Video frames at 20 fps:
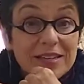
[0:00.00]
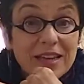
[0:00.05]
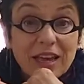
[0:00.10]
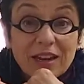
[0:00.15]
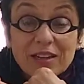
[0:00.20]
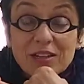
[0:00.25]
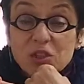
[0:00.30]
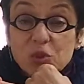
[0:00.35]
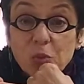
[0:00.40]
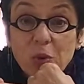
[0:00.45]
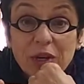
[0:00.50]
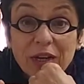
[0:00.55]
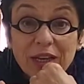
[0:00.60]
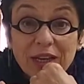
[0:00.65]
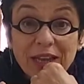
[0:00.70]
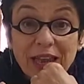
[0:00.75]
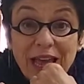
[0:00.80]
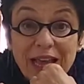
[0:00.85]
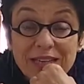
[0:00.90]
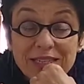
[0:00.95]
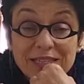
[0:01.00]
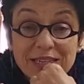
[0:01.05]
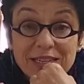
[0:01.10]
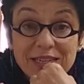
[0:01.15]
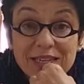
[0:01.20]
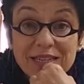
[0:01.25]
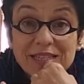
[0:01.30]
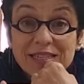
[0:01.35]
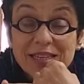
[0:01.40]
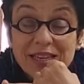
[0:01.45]
tell us what class
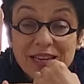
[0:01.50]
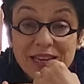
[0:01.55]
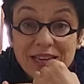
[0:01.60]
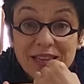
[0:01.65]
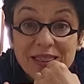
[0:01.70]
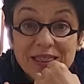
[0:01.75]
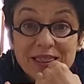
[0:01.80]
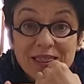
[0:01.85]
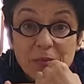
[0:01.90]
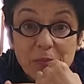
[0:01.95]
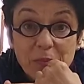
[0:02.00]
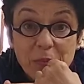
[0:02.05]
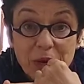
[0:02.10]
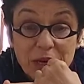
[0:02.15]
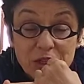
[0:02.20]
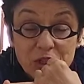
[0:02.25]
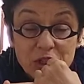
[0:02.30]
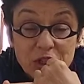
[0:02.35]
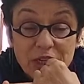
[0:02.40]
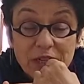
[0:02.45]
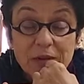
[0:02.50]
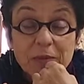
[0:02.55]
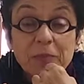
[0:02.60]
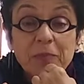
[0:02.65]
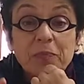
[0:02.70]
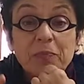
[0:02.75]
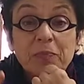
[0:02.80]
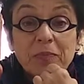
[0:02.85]
it is in the budget.